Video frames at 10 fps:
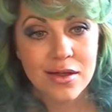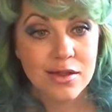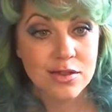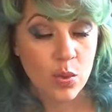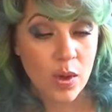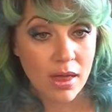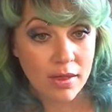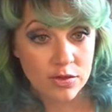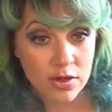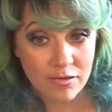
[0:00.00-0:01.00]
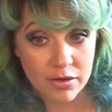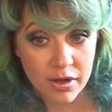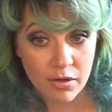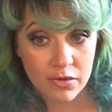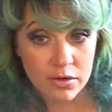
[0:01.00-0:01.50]
as well as
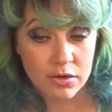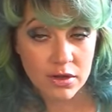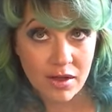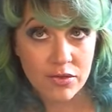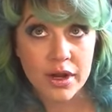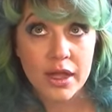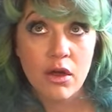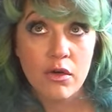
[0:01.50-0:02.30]
governing over governing